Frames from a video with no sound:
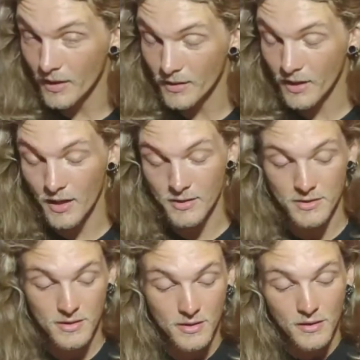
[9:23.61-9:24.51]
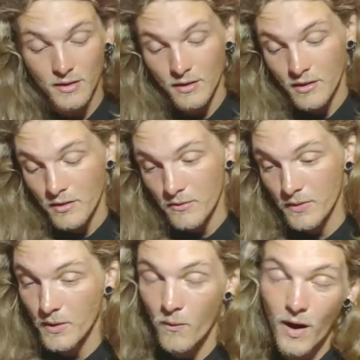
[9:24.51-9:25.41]
Anacondas
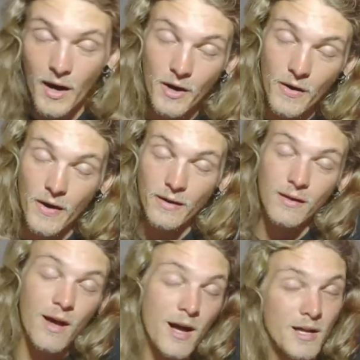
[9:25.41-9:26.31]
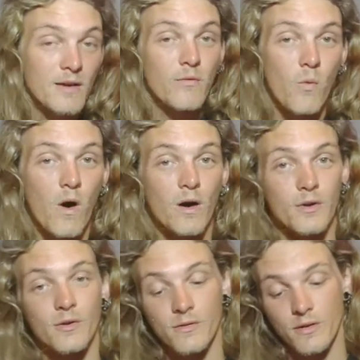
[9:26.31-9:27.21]
require a lot of
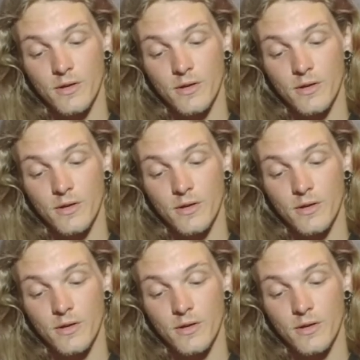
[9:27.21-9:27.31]
water.